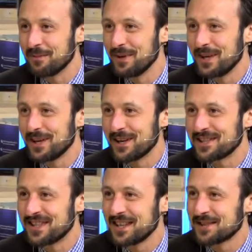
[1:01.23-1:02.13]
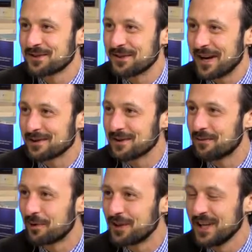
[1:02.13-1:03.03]
to be here at CES
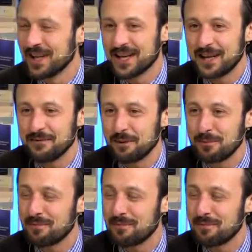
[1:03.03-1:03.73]
2014, and we've been